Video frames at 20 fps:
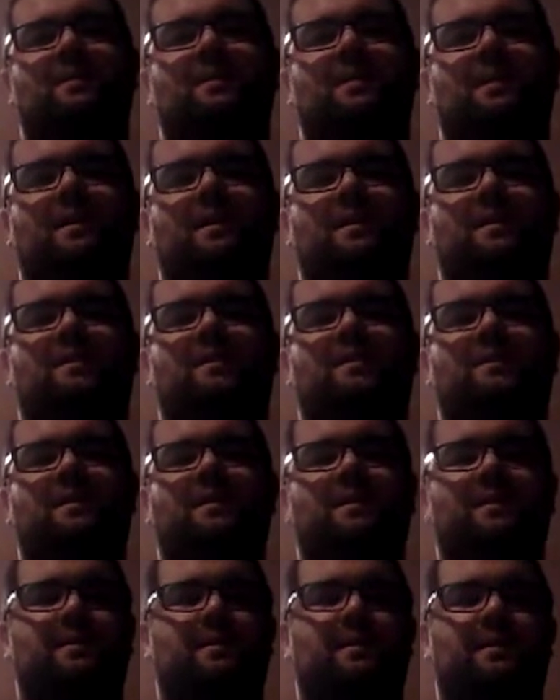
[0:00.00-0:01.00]
And
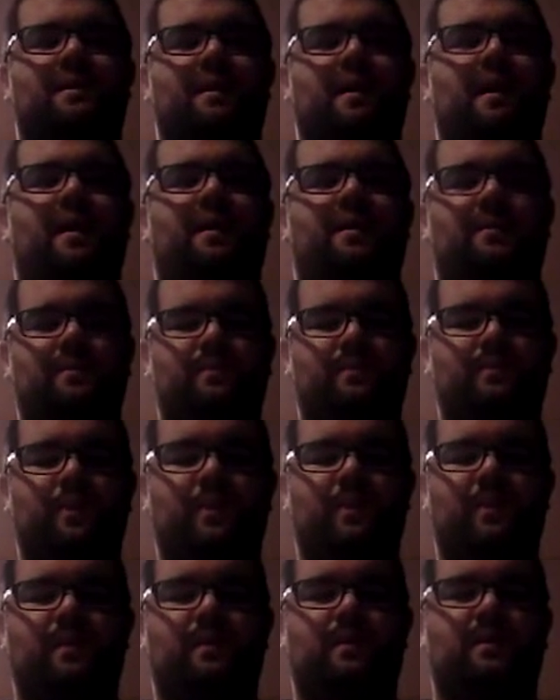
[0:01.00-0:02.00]
yeah,
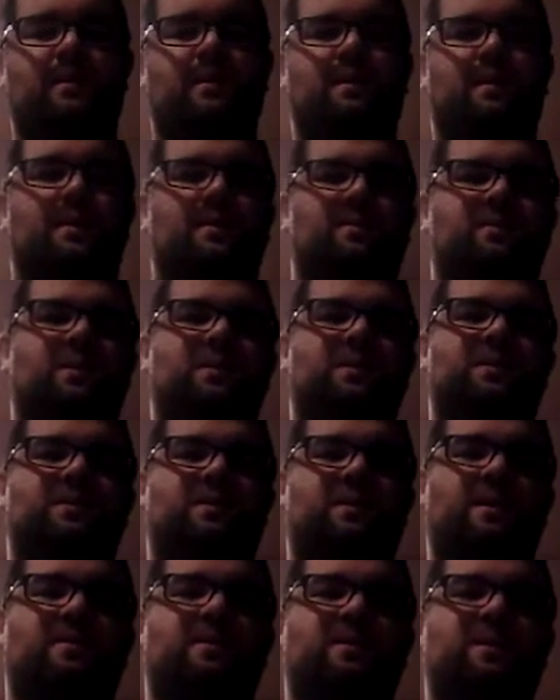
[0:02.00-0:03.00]
but the
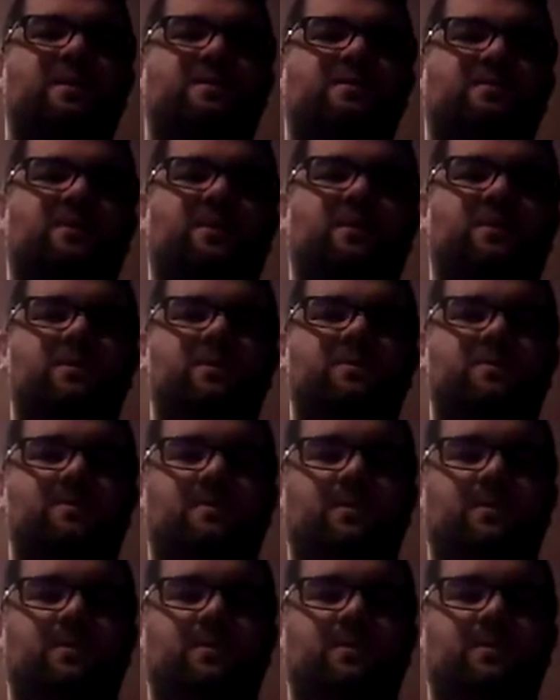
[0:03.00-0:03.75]
Japanese version